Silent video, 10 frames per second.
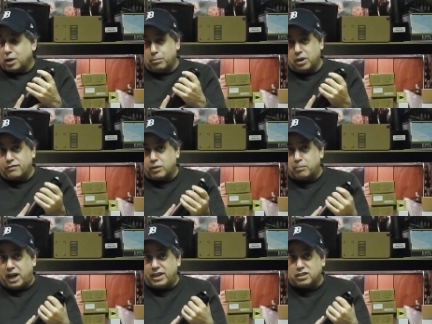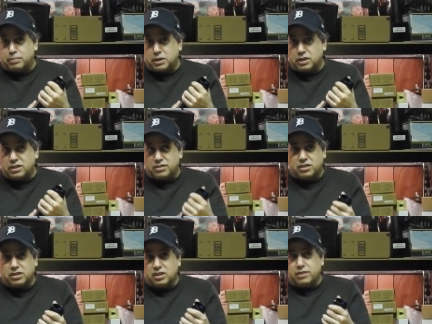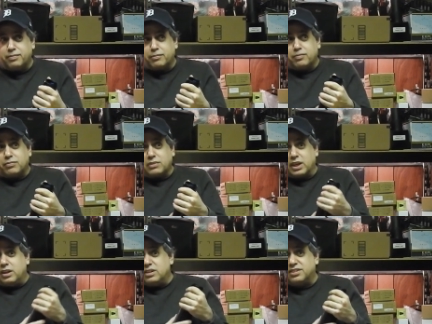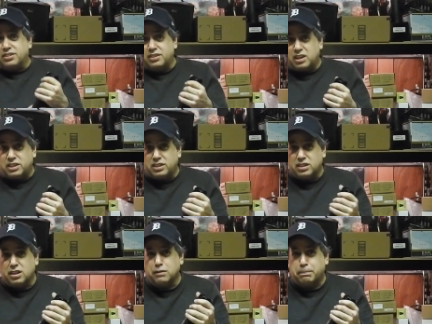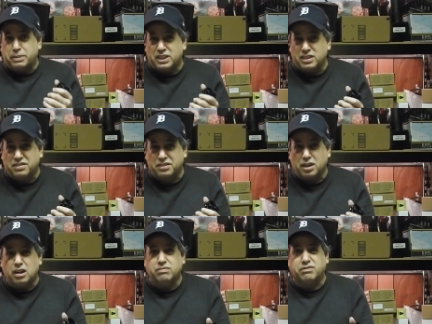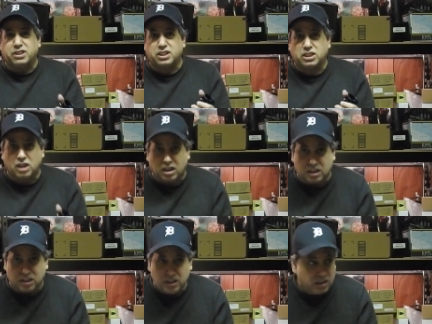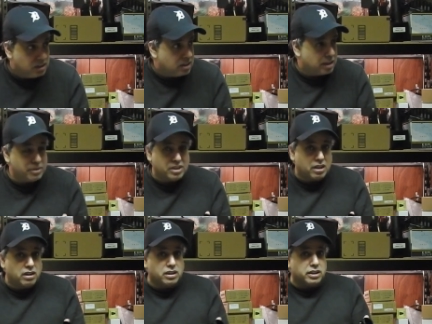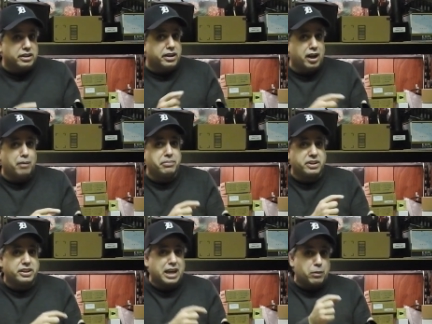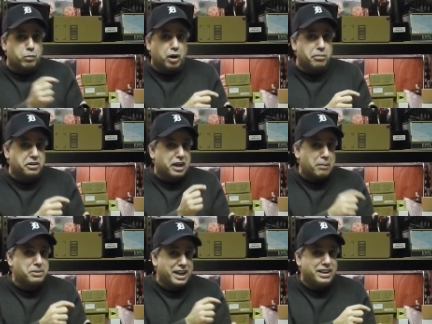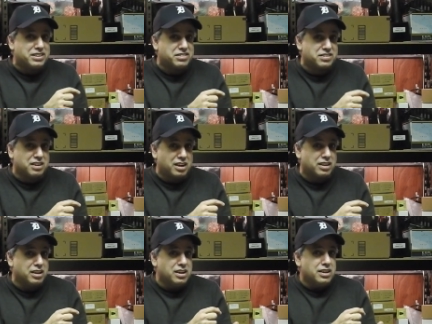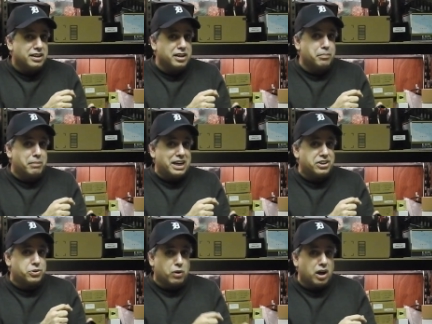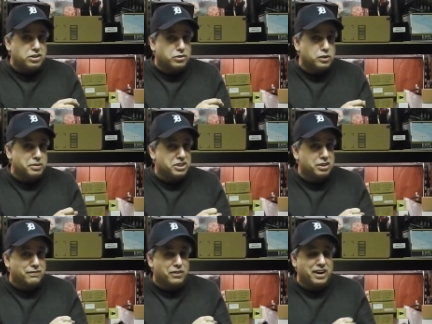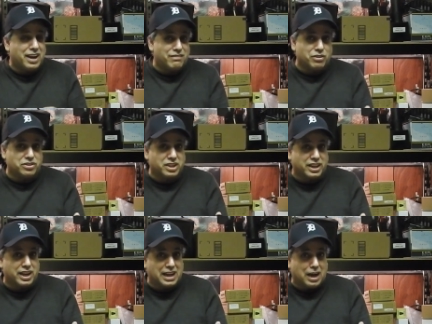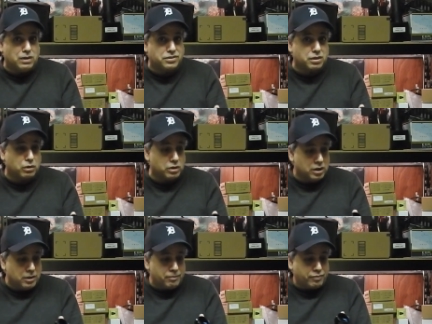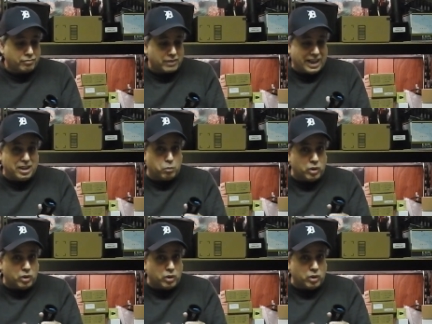But from my experience, it is such a piece of junk. Let me tell you, it kept, that rubber kept getting stuck in my draw tube. It took forever to get out. So and it